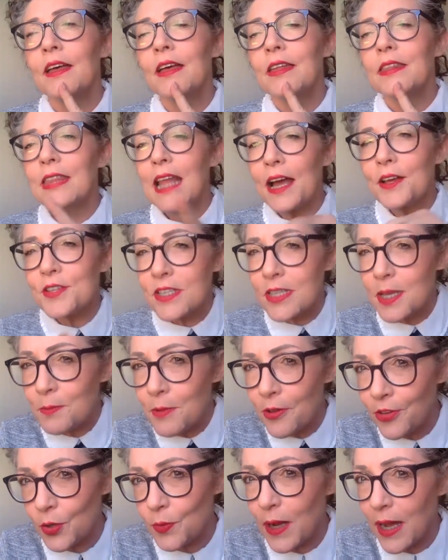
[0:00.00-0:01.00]
Now, some
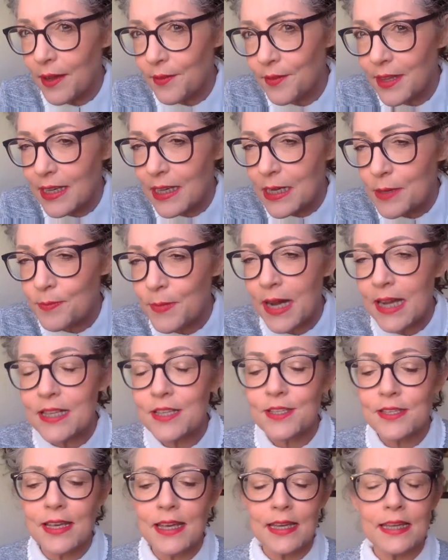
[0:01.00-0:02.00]
of you out there might
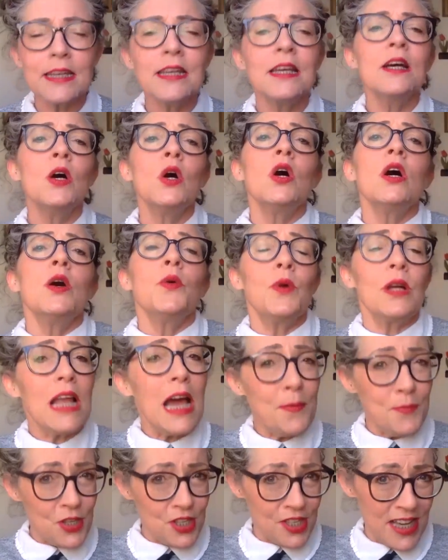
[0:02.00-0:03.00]
say, well,
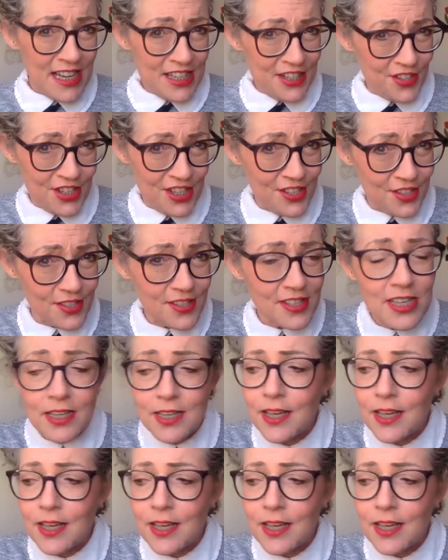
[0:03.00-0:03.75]
I'm a scientist